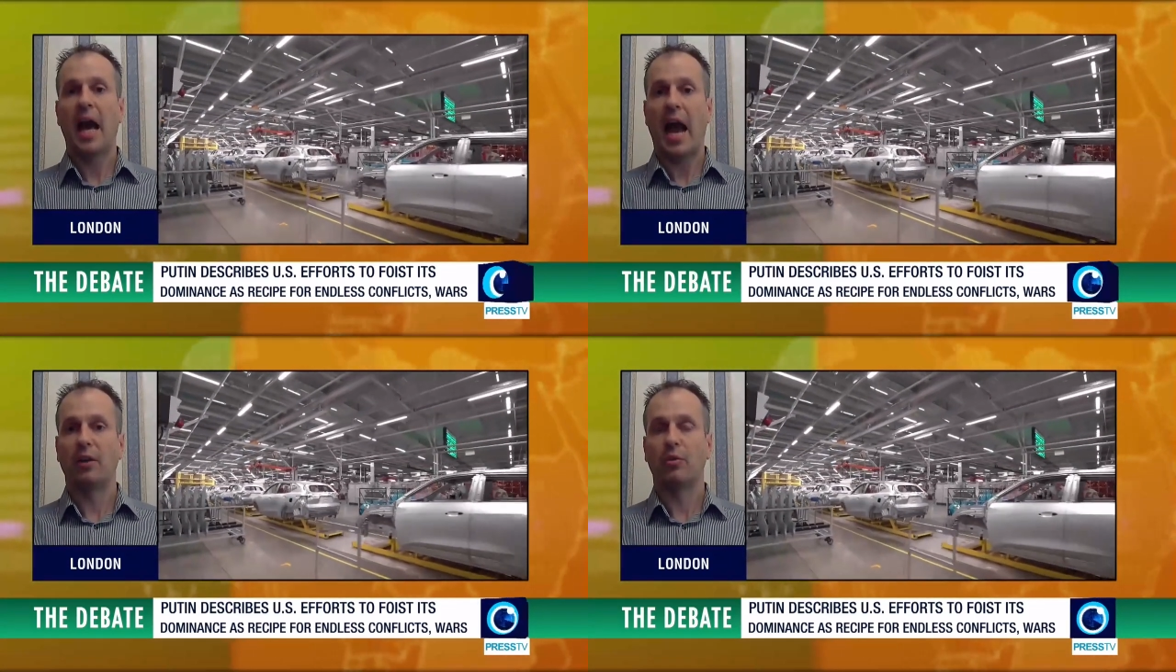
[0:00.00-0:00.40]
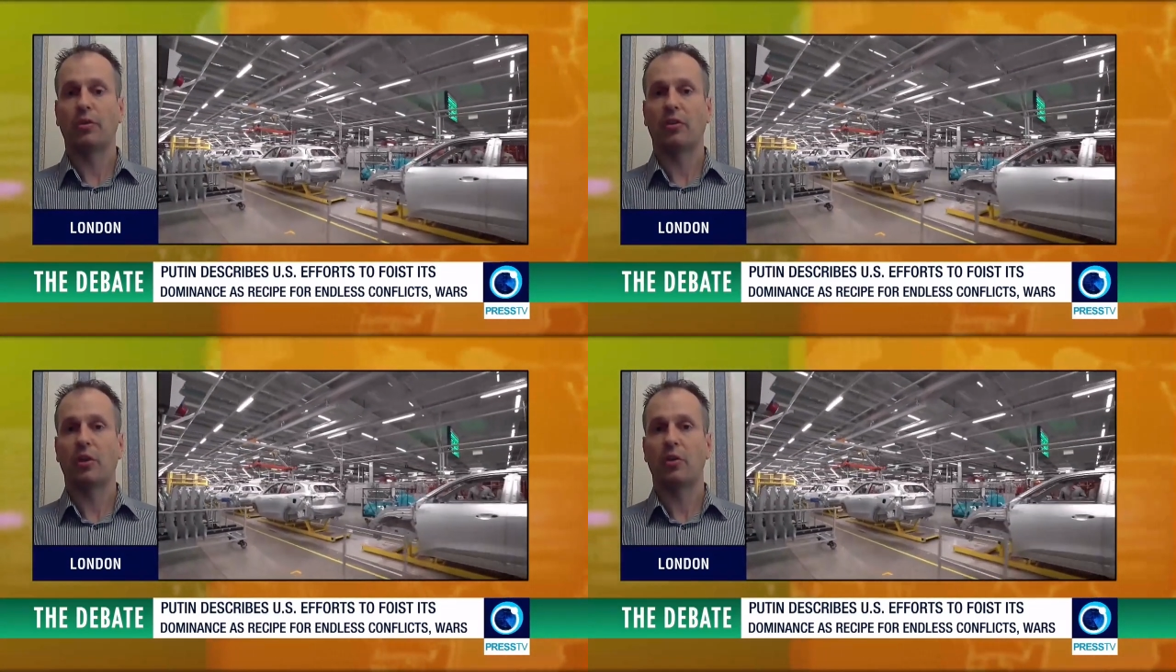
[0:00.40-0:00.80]
and
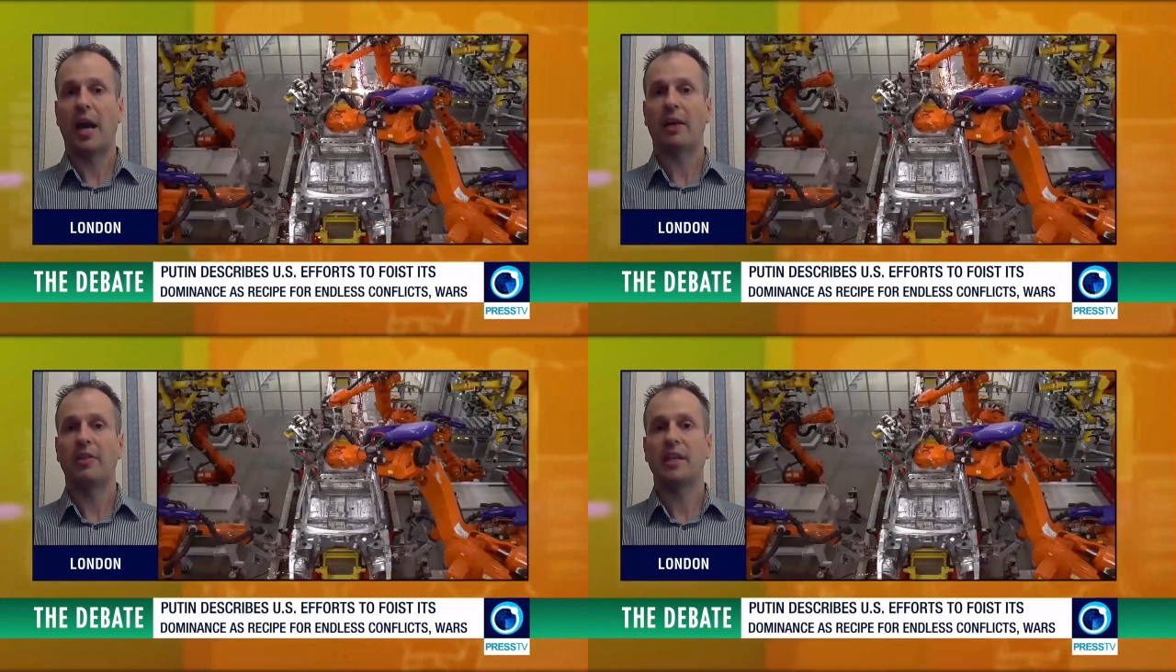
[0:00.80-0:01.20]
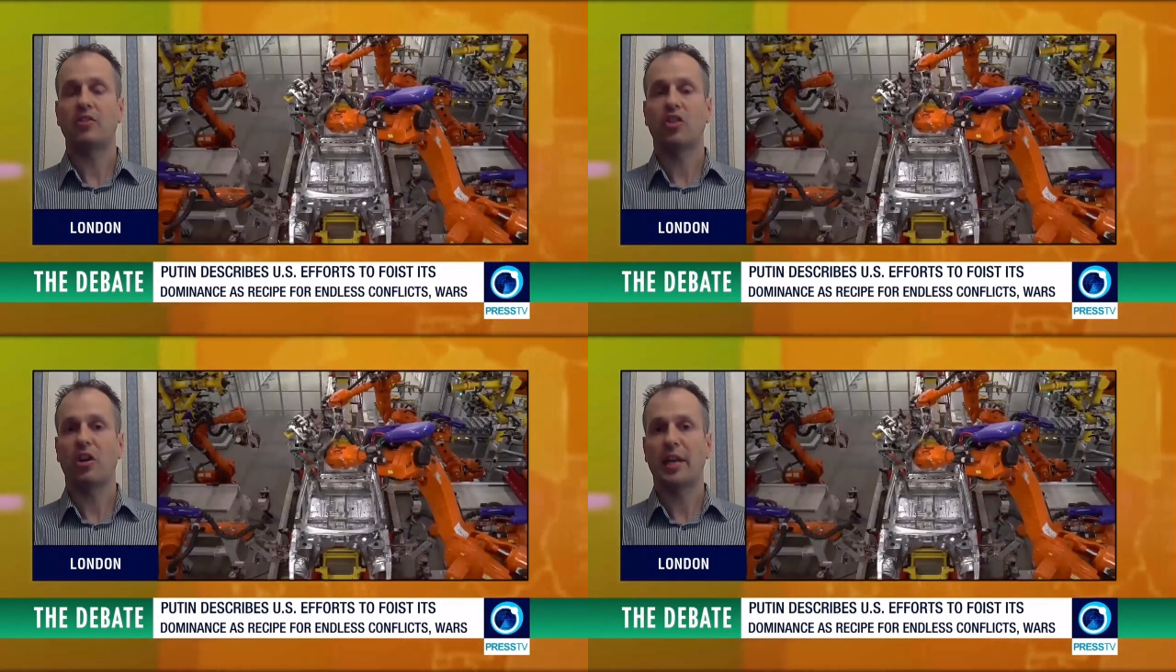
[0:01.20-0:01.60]
also at the
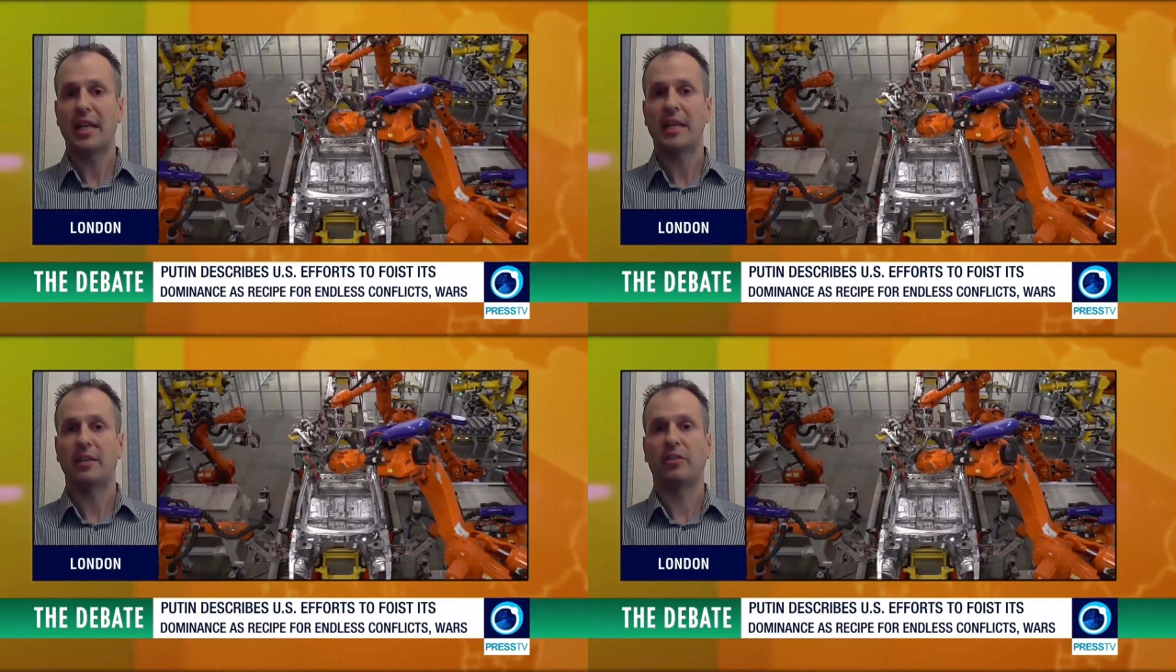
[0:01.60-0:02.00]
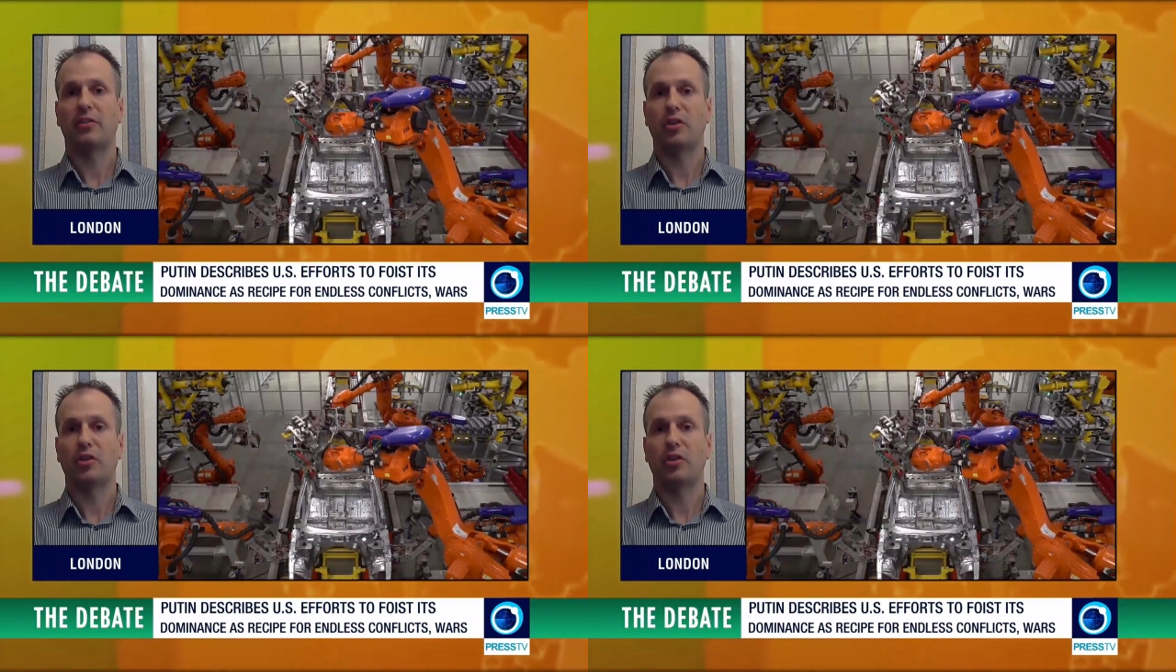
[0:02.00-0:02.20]
Chinese